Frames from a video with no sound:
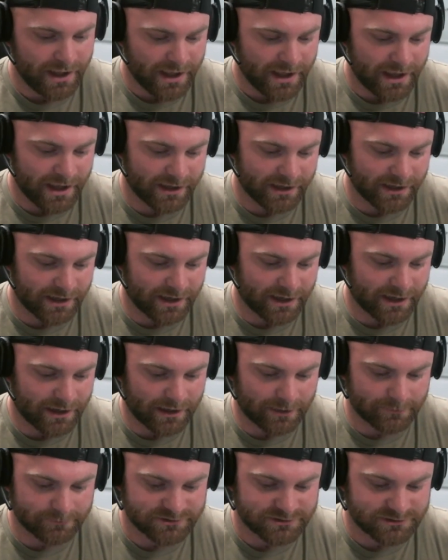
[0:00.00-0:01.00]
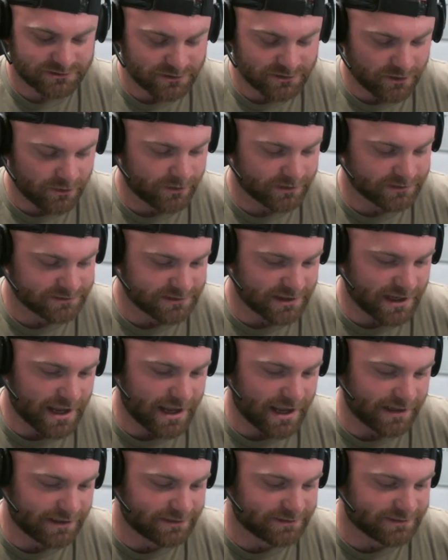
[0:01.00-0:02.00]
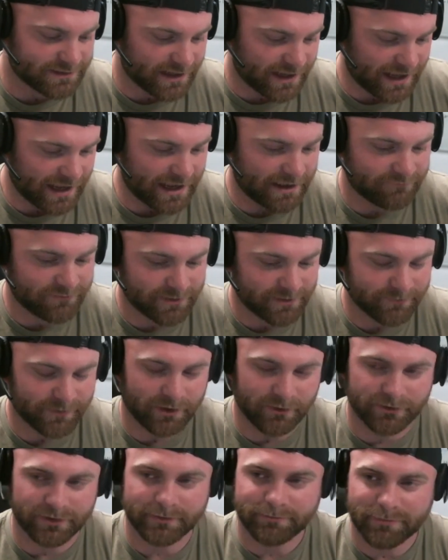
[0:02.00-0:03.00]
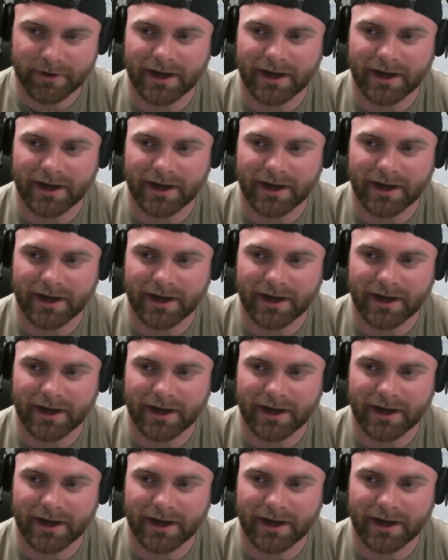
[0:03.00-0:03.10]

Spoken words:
and I'm so excited to have him on the